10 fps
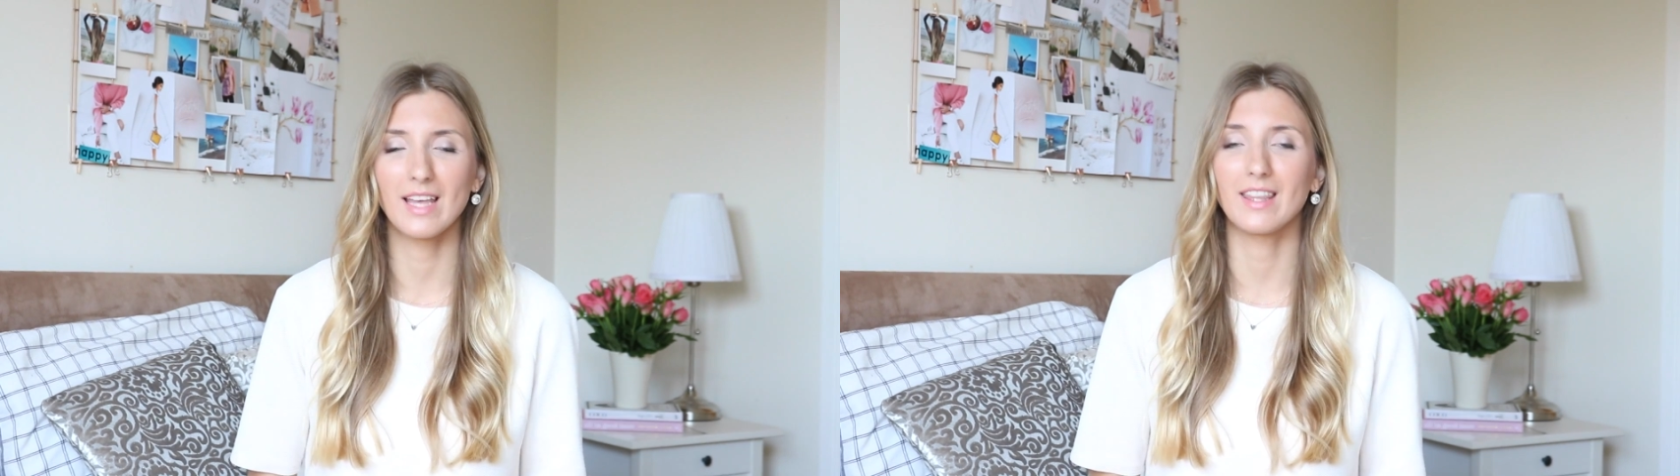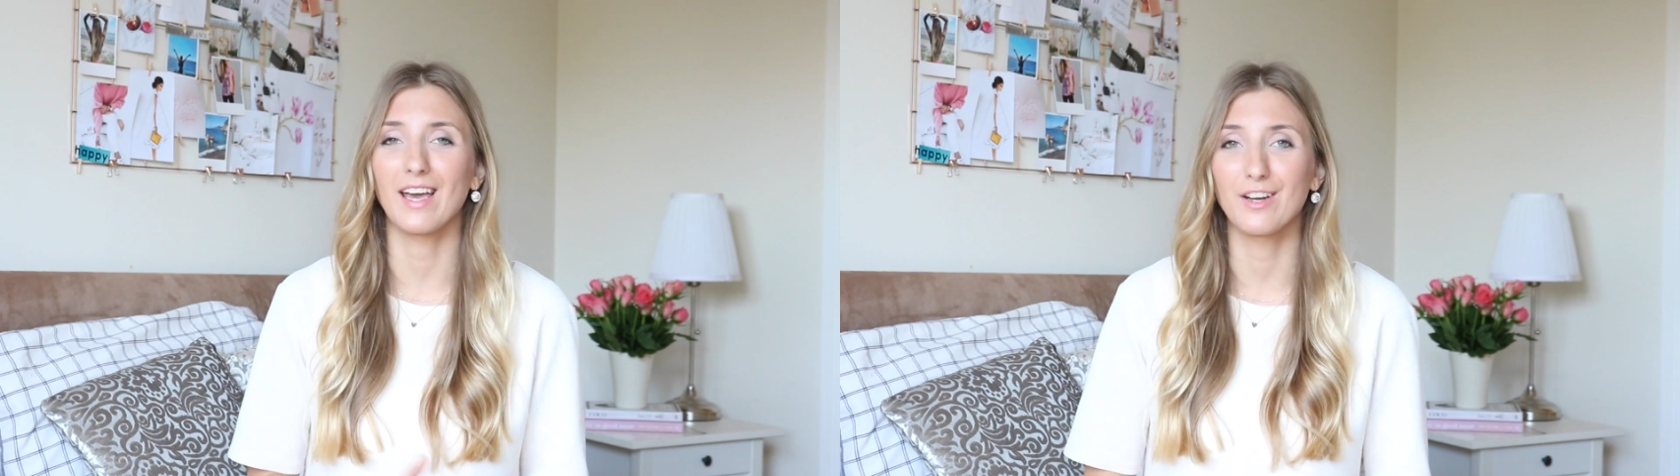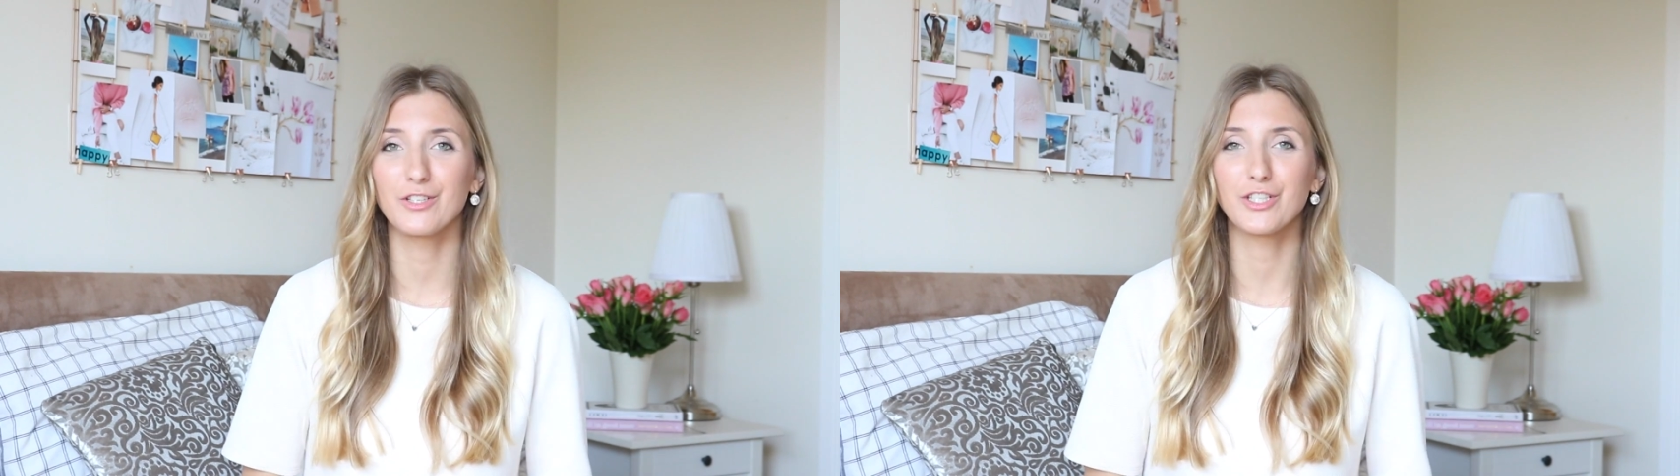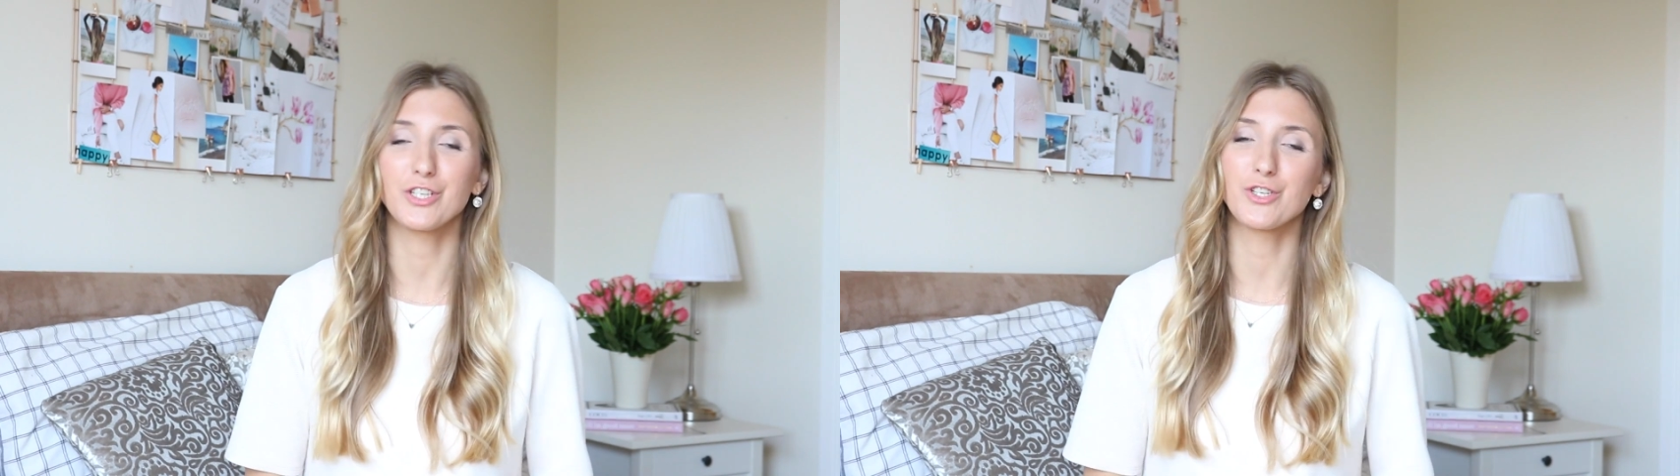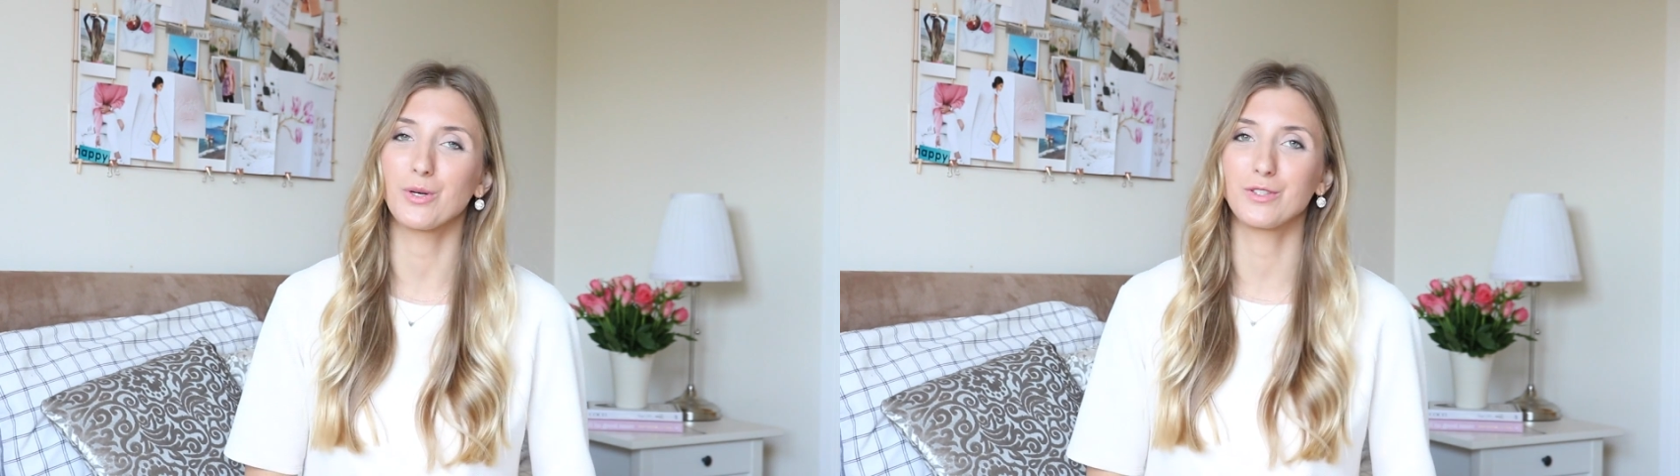the energy is
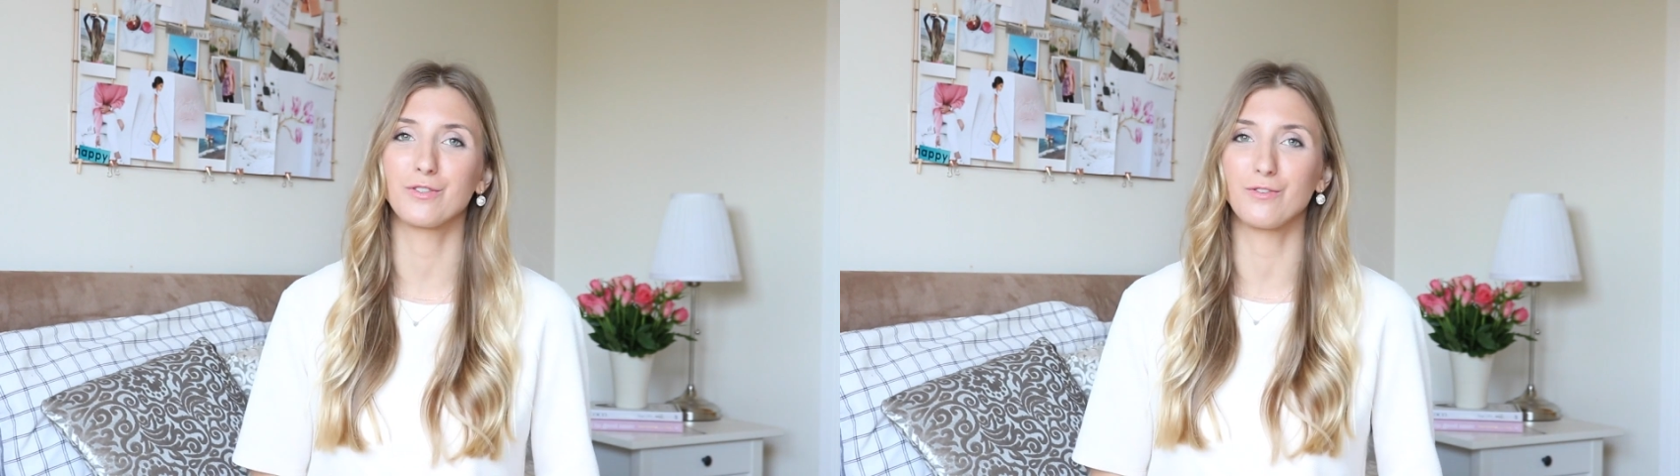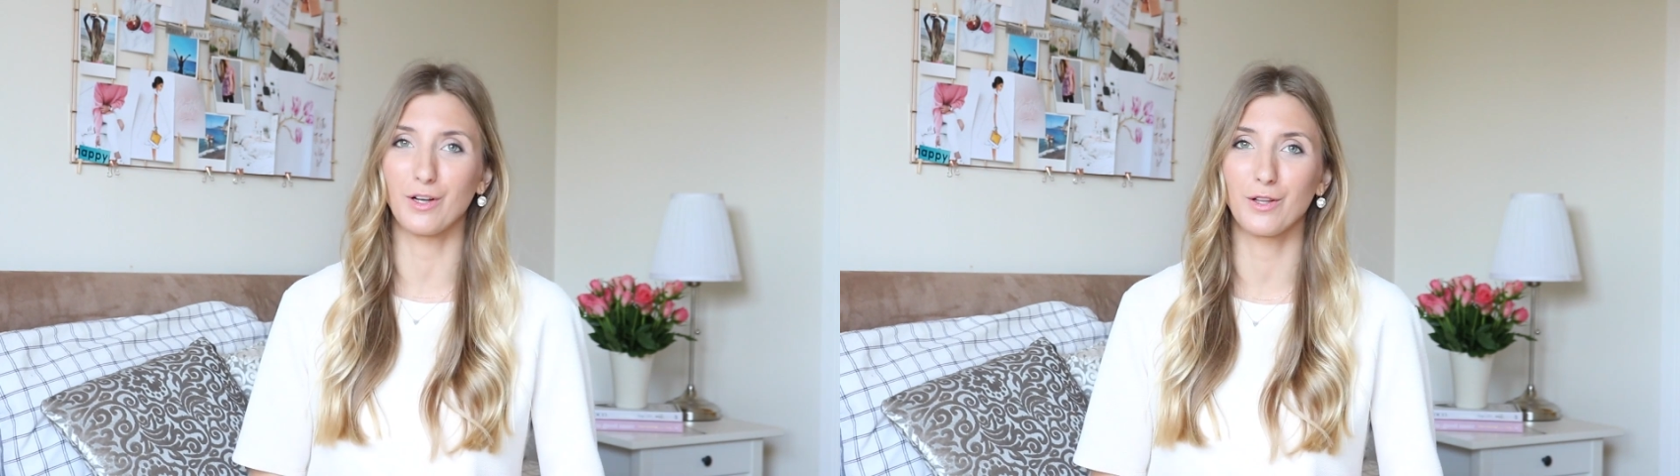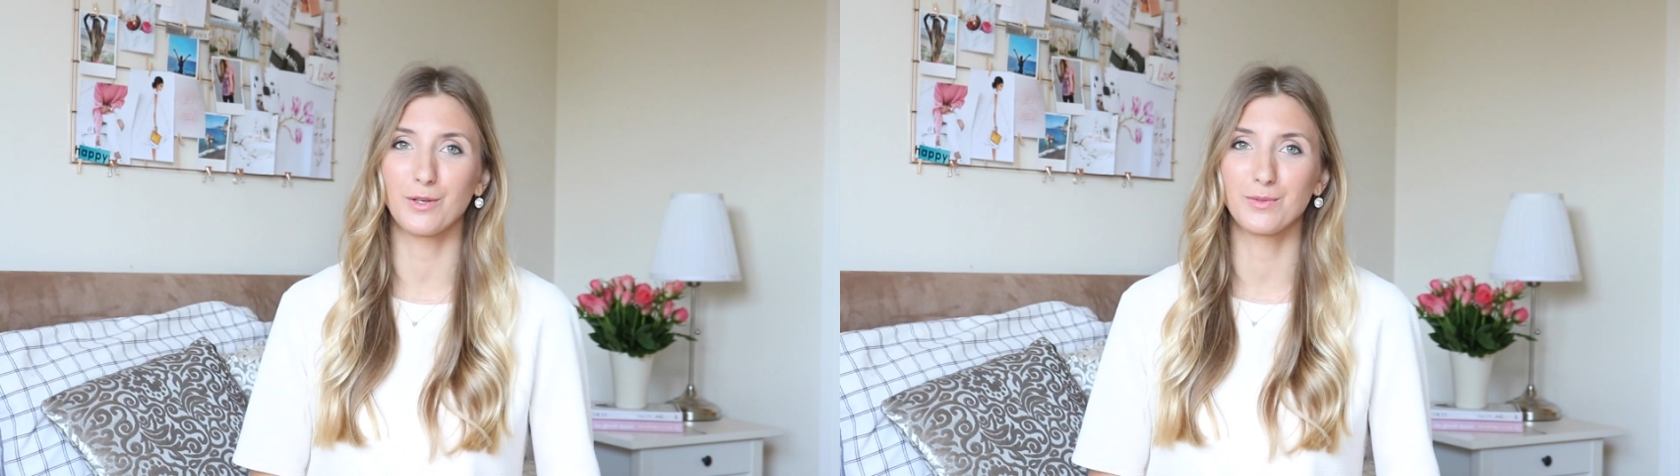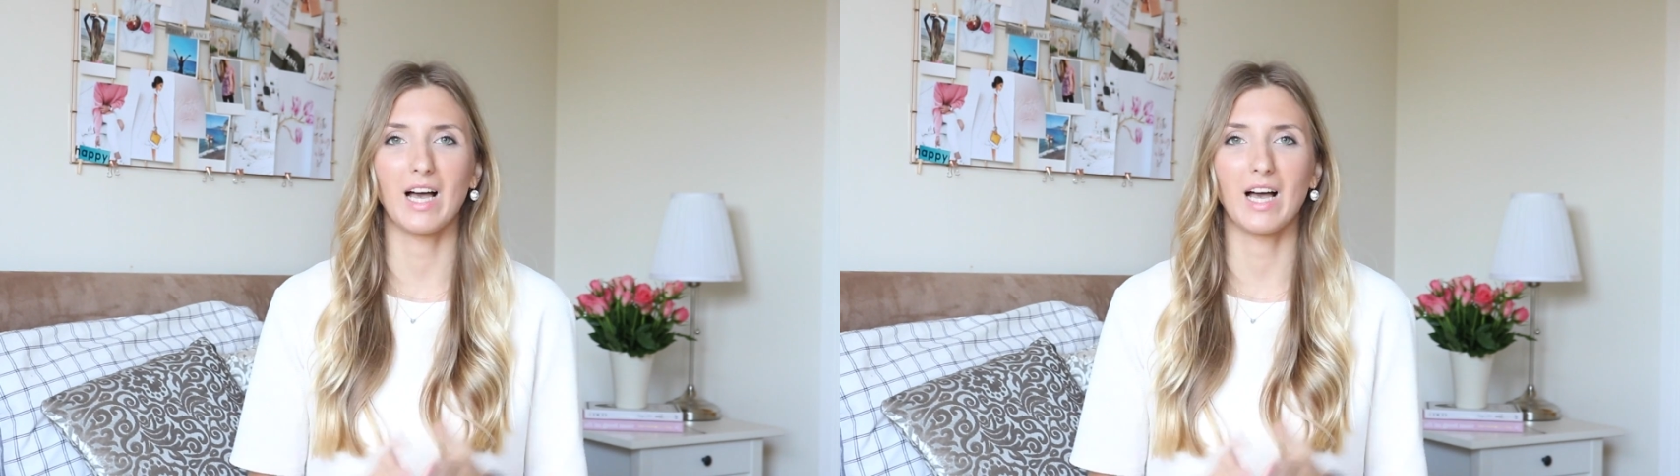sure to follow.